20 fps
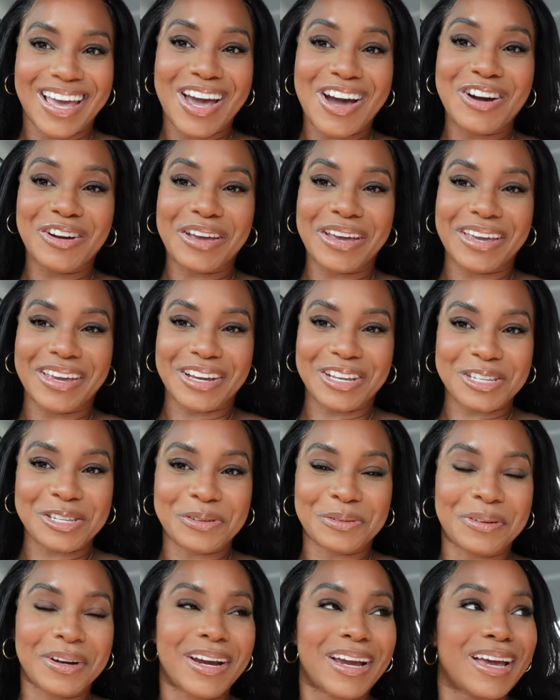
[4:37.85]
okay, y'all,
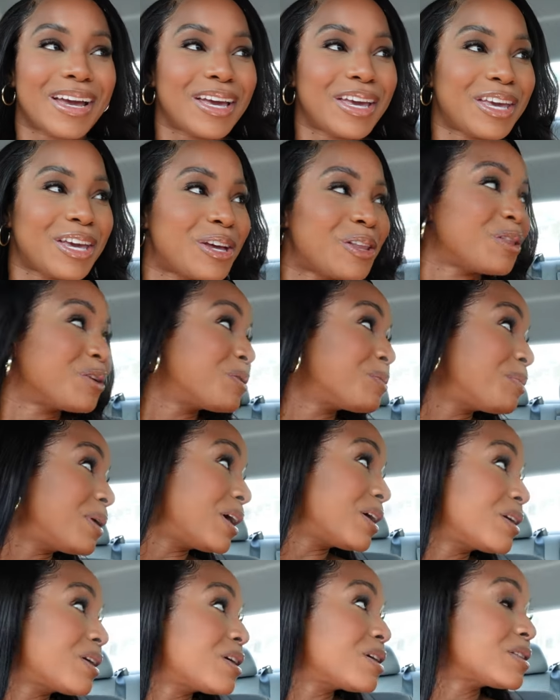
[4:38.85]
so we're at Killer
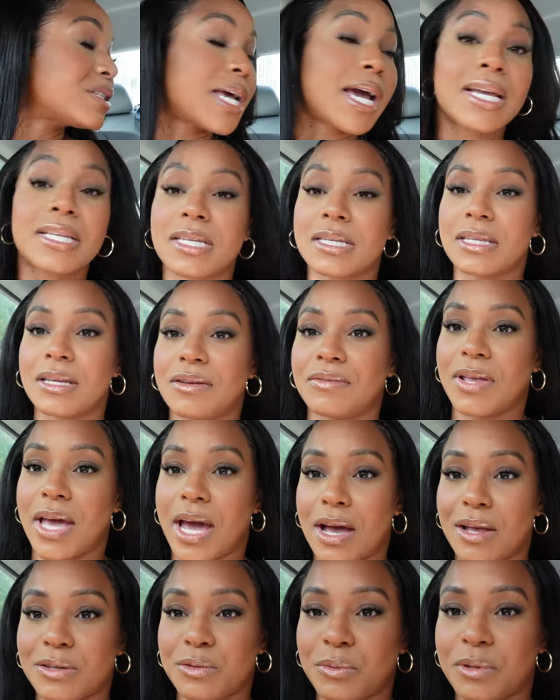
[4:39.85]
Burgers. I had to leave the
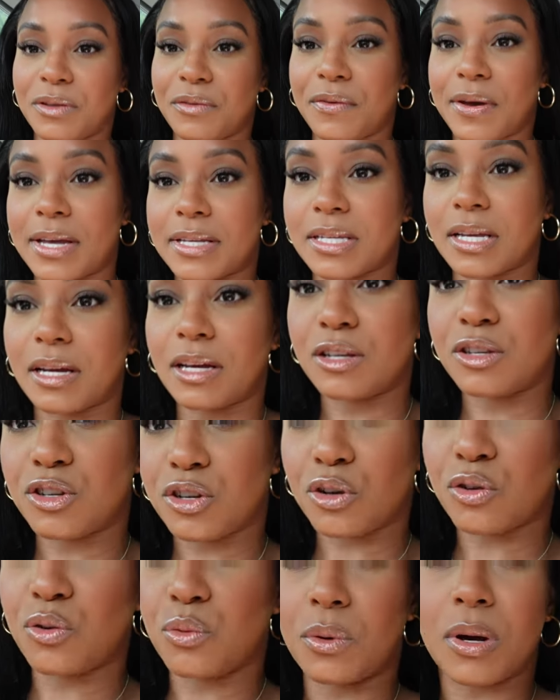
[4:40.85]
house really fast. I couldn't
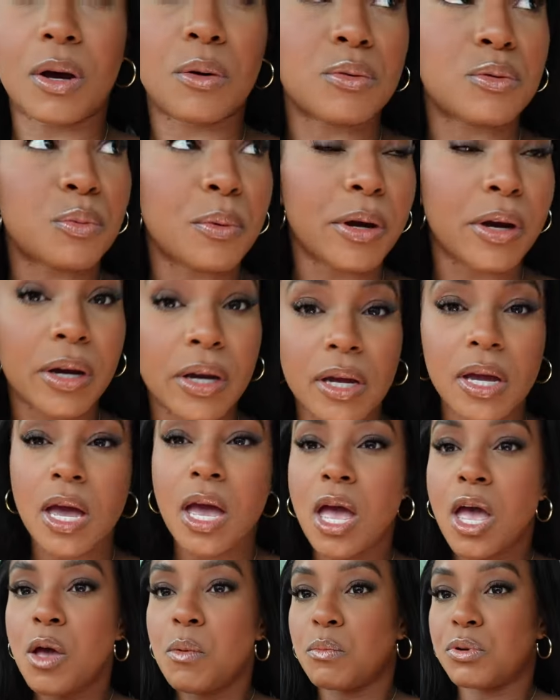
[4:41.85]
show you what I was wearing,
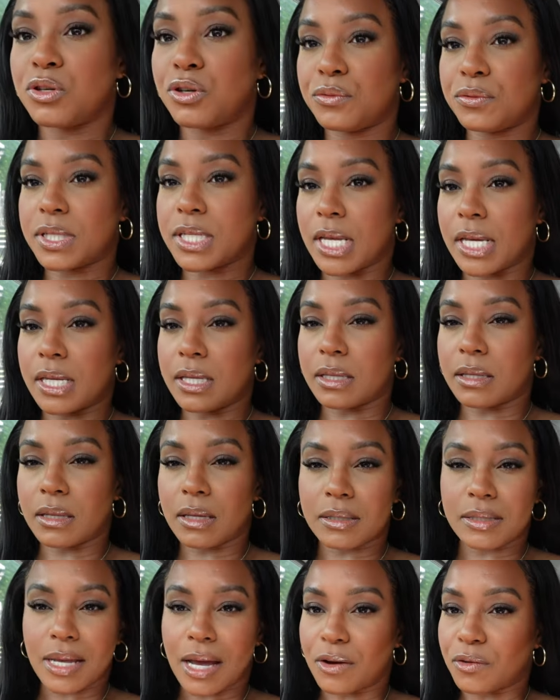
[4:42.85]
but you've seen
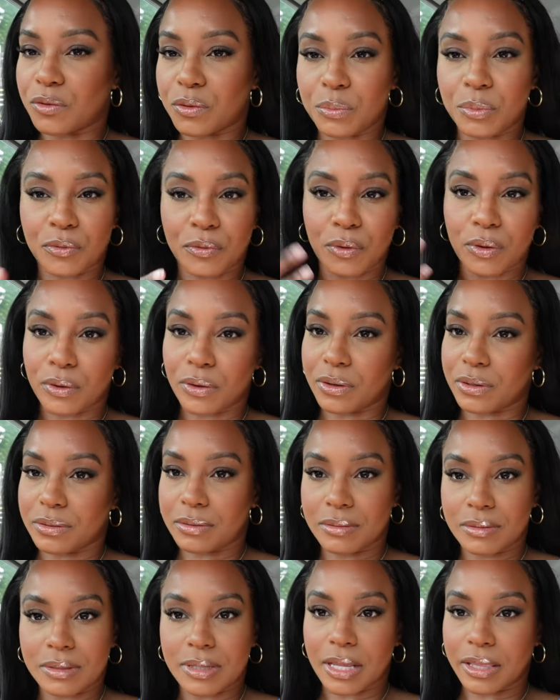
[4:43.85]
this outfit before, girl
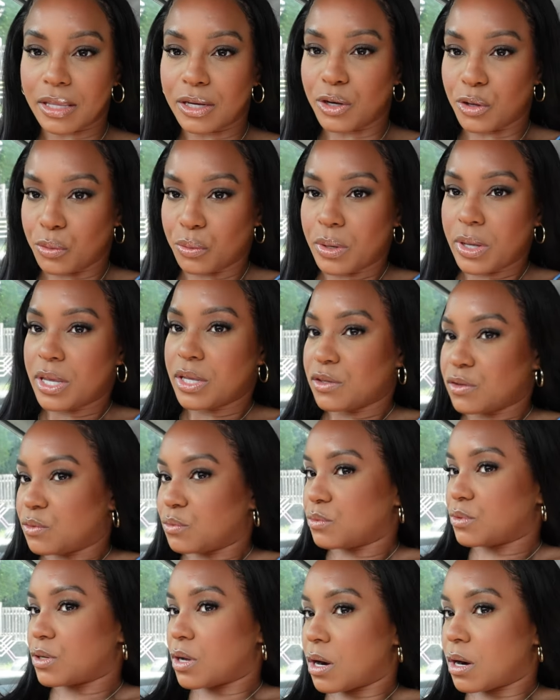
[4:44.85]
nothing new. It's
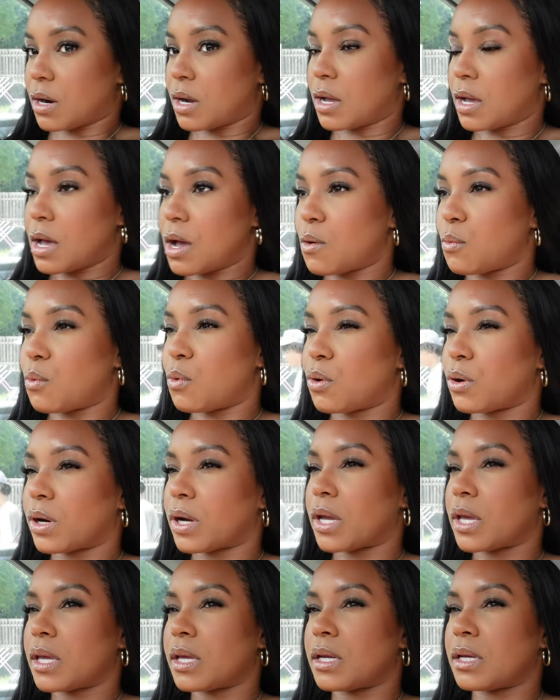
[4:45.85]
from Zara. I wore
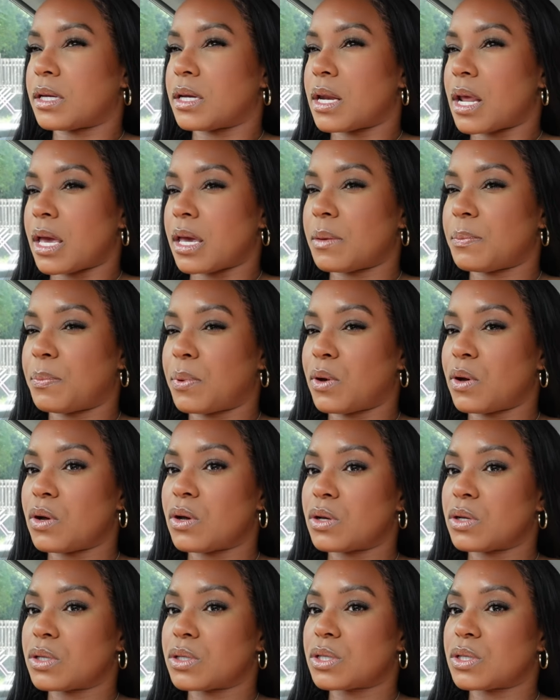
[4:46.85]
it in
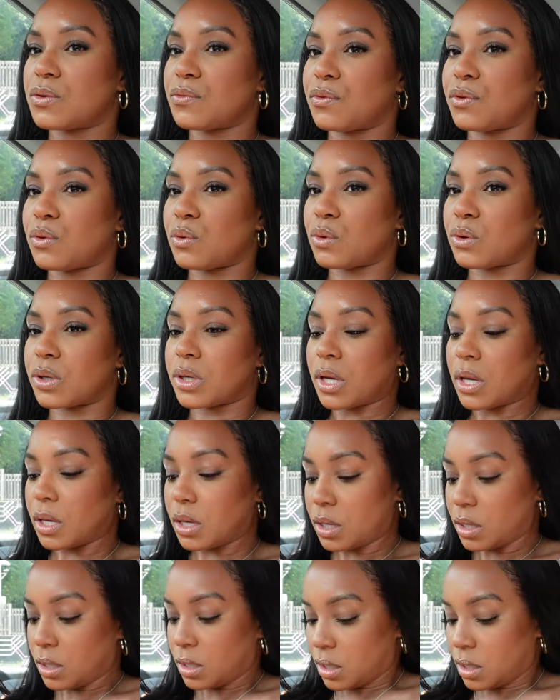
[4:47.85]
Naples,
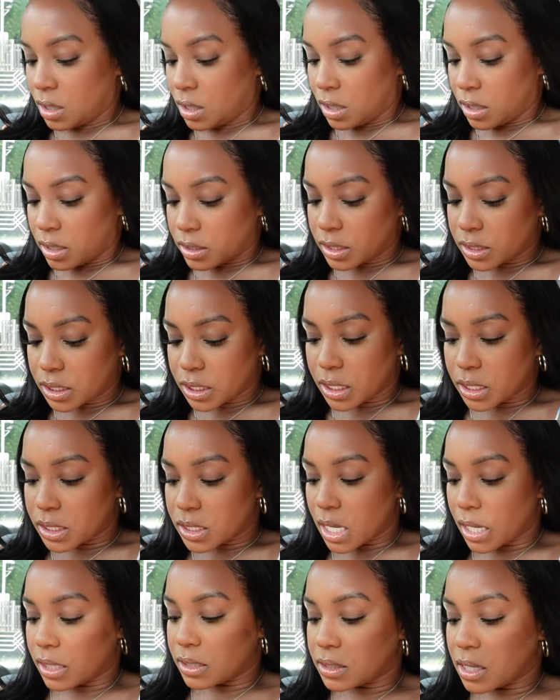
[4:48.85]
Florida. And this is the
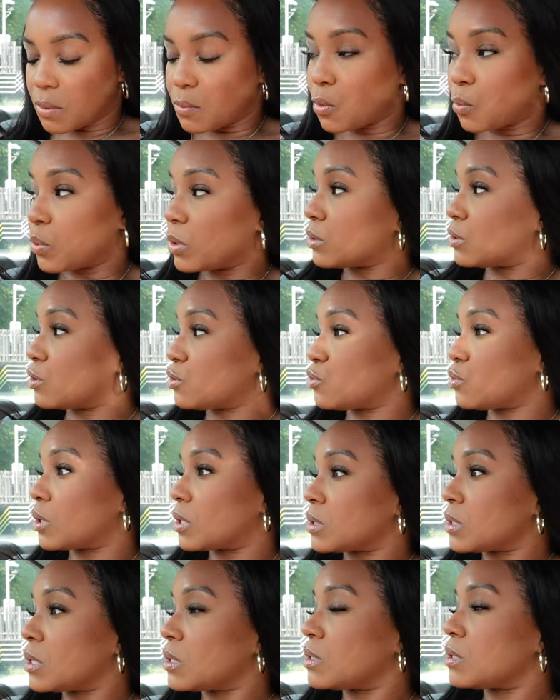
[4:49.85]
second time I'm wearing this
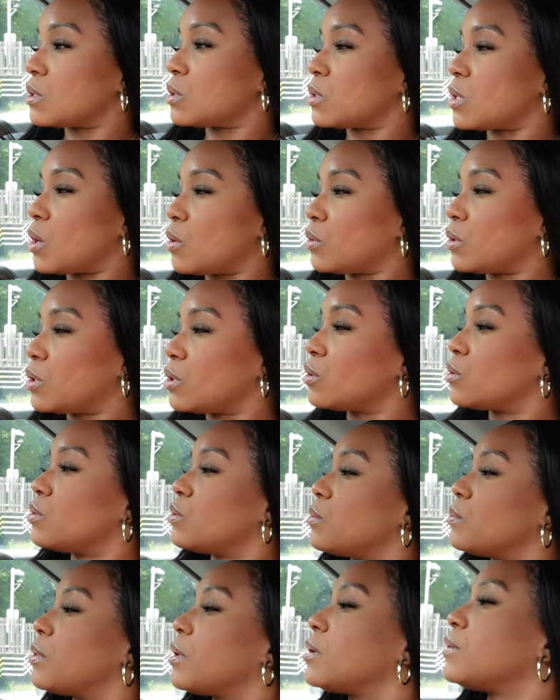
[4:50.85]
dress. It's so cute
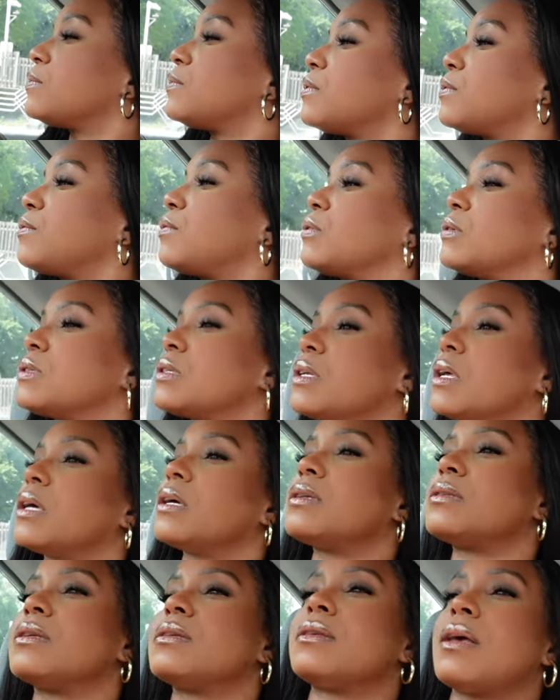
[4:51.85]
and perfect for today
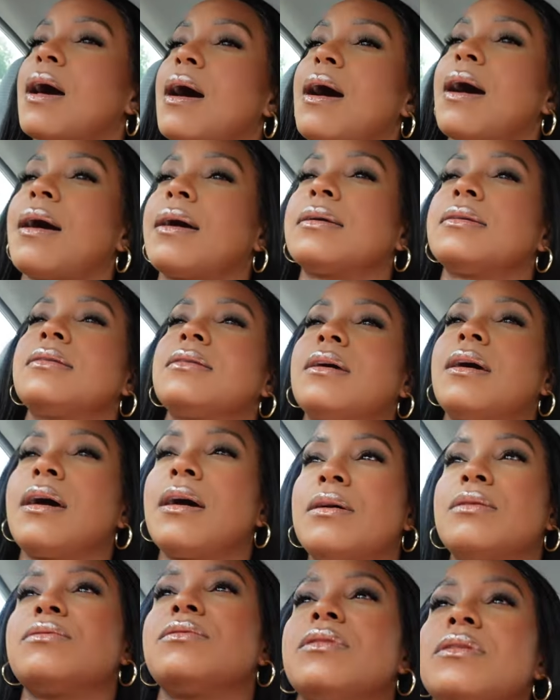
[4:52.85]
because it's hot
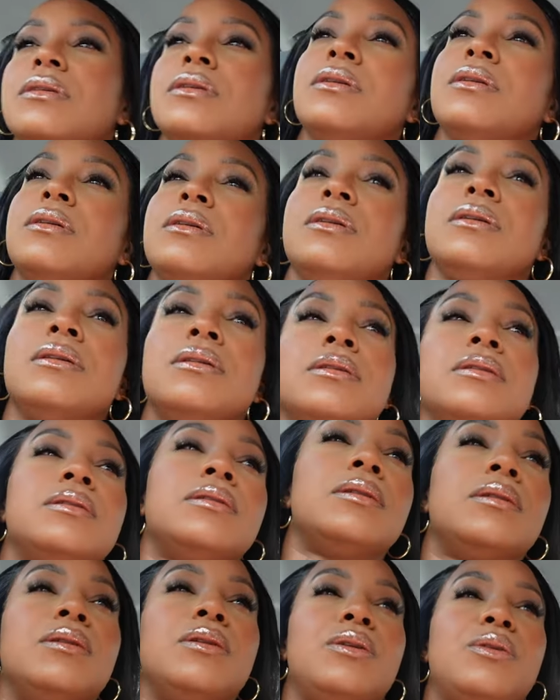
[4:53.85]
out.
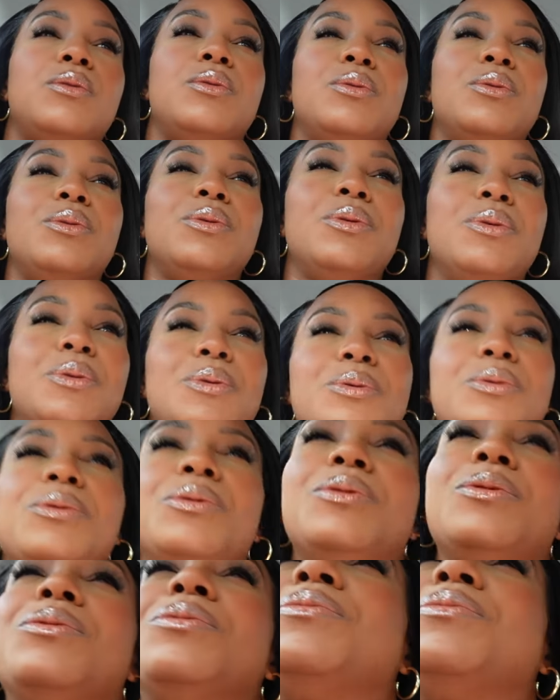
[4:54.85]
Ooh,